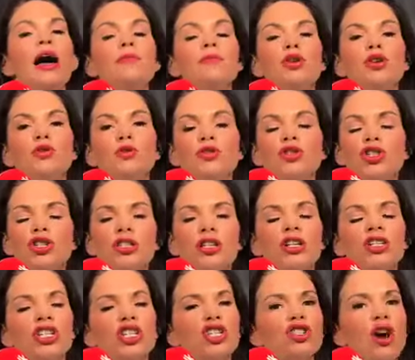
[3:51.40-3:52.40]
Use just
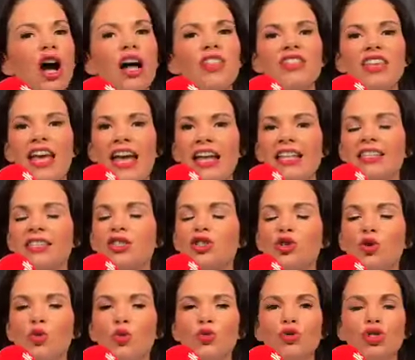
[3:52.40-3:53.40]
conditioner on the ends.
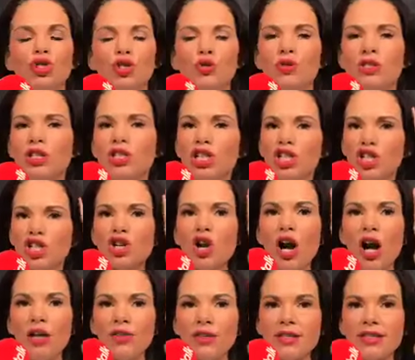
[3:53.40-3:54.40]
Don't use conditioner
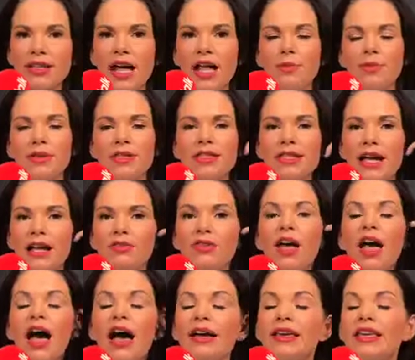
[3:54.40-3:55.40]
on the scalp itself.
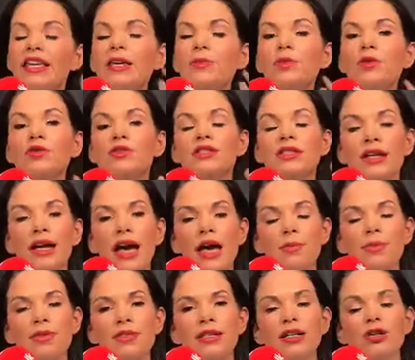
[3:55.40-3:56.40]
And keep using the
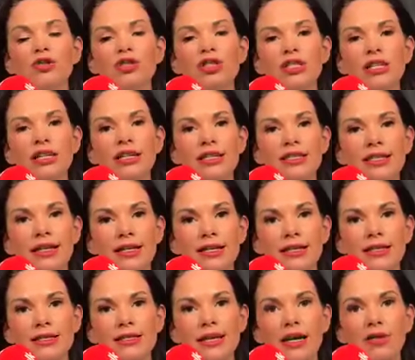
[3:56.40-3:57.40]
Capicil until it
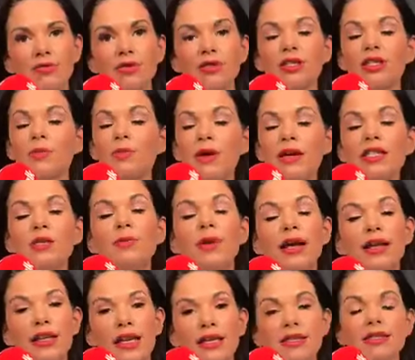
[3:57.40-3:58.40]
settles down. So the best
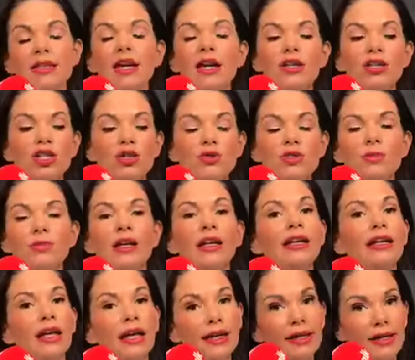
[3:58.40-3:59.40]
plan is to use something
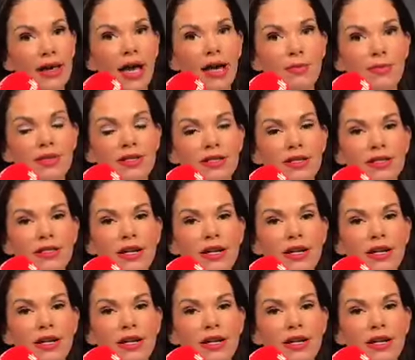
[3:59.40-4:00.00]
like Capicil to